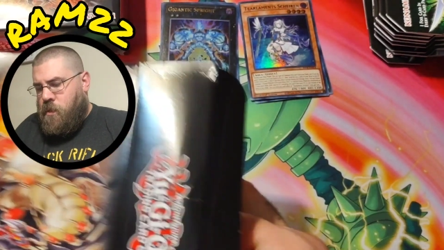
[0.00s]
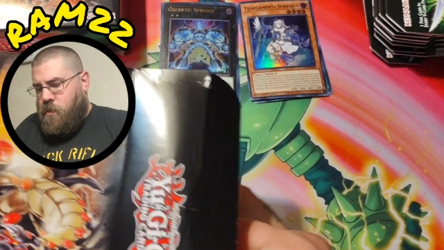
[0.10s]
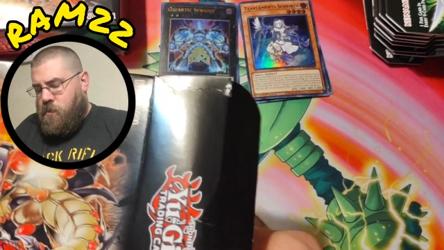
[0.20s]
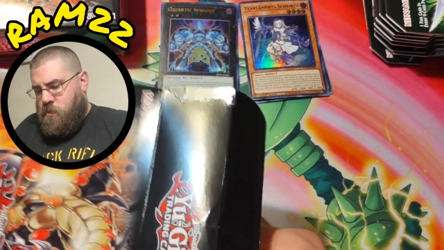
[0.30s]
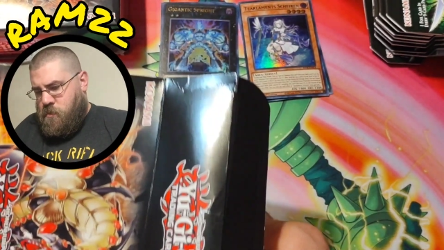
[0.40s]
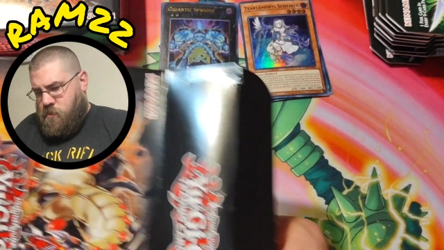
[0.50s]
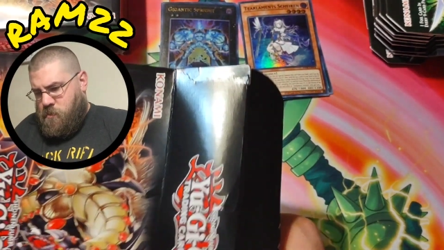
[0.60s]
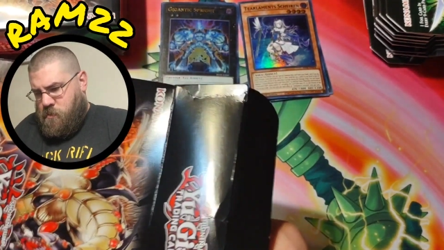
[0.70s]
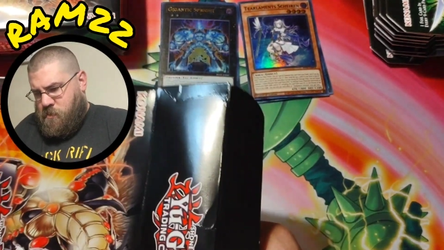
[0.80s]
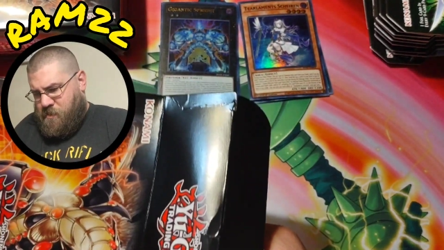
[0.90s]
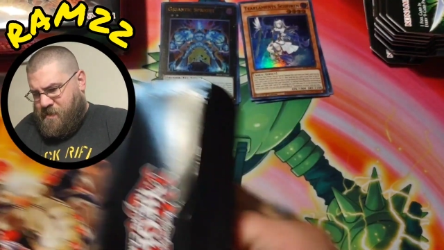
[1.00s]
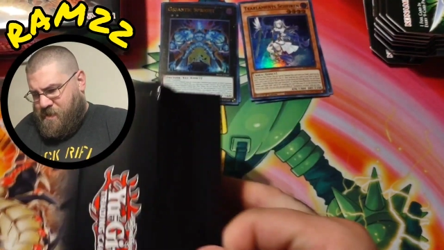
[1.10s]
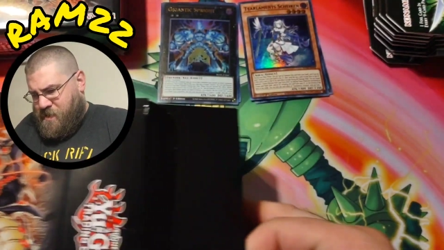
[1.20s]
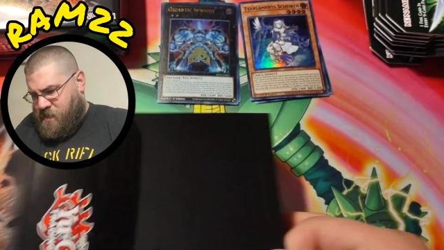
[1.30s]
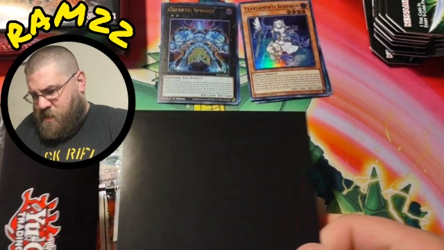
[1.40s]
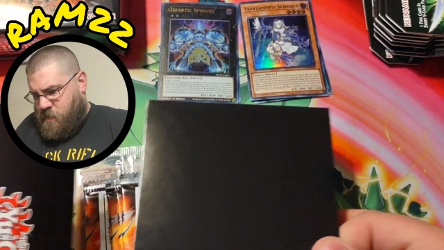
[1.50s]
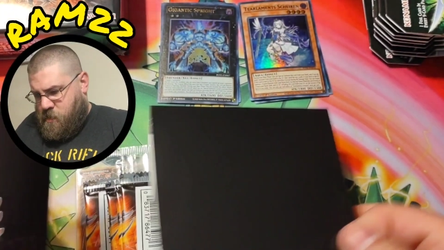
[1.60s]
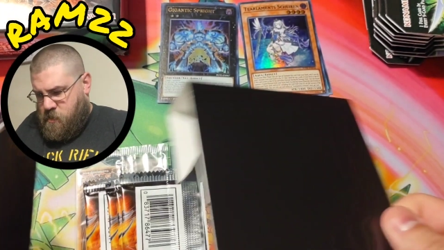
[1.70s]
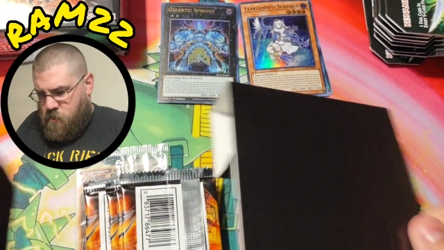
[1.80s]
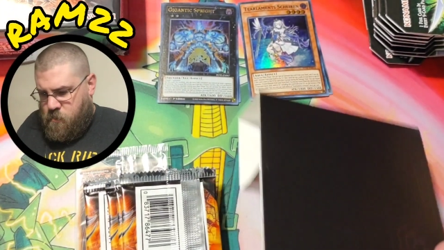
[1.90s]

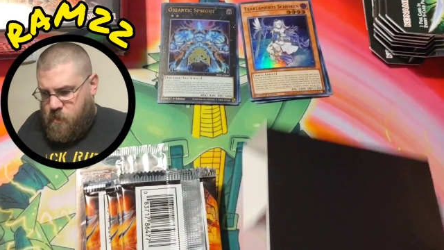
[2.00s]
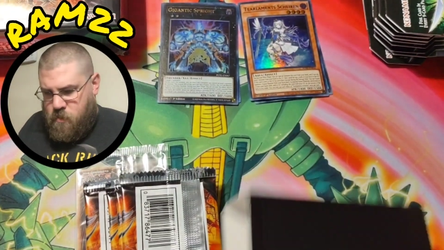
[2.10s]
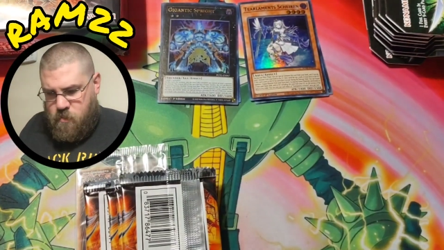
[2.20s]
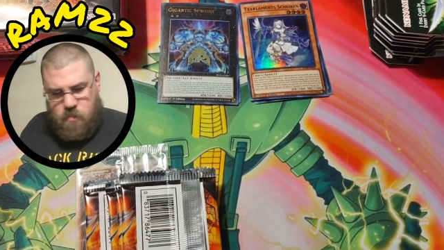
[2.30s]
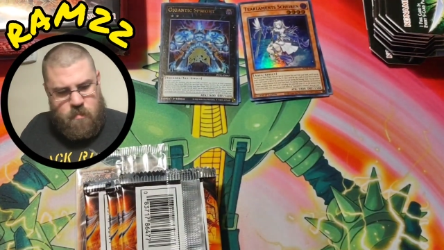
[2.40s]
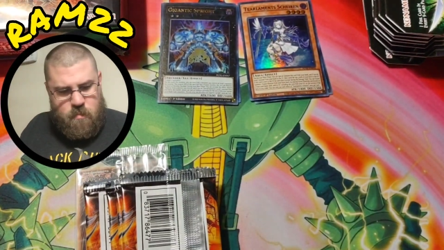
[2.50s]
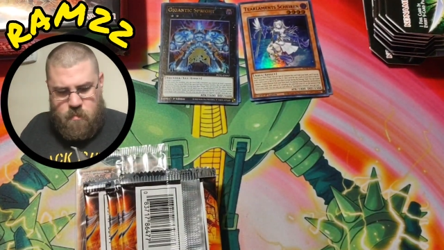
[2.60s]
(no one is talking)